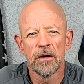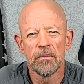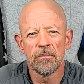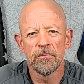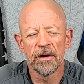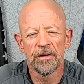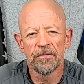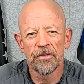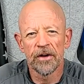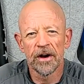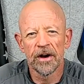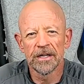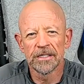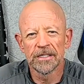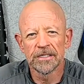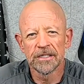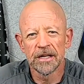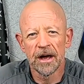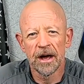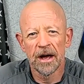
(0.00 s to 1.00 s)
My
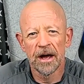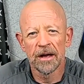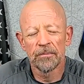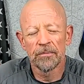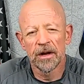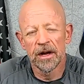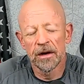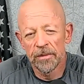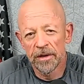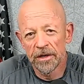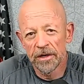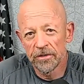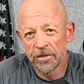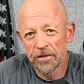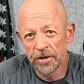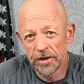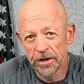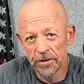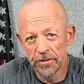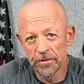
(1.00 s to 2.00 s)
friends, I am coming
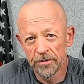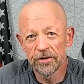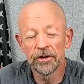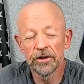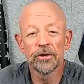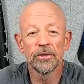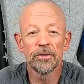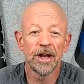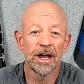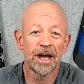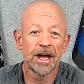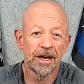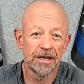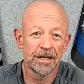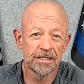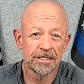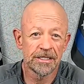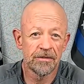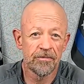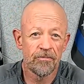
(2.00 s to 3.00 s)
to you 2
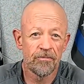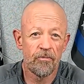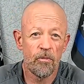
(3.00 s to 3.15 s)
days